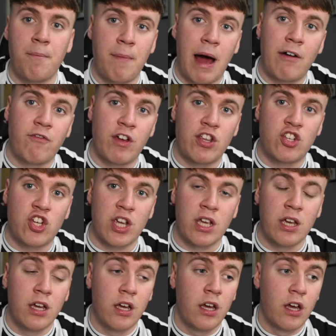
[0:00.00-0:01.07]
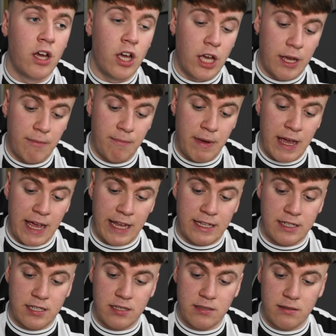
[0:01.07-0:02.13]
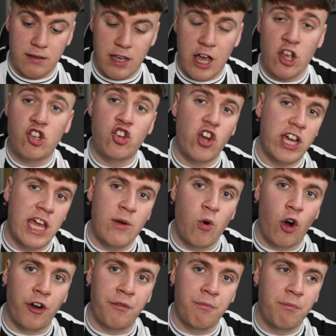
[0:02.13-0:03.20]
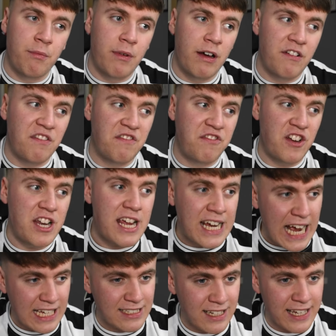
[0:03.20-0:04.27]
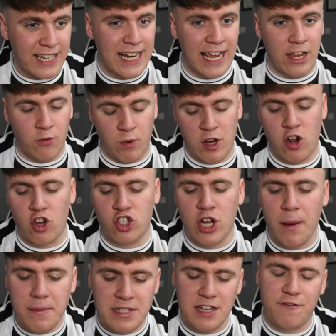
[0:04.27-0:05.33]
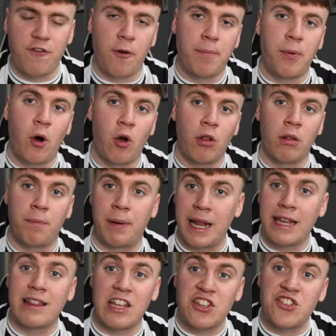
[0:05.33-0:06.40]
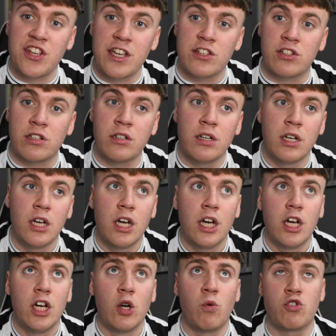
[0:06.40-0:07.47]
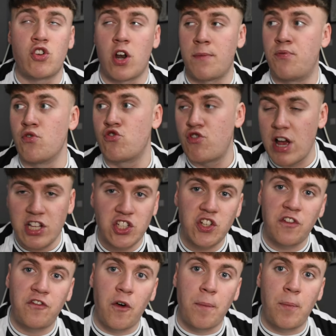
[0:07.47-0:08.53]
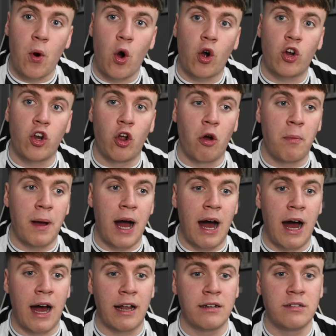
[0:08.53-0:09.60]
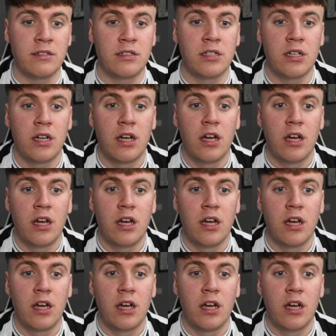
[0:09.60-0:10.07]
Matt Ritchie. It's a tricky one. For Newcastle United, we got Champions League football played this season. We're trying to progress the football club, and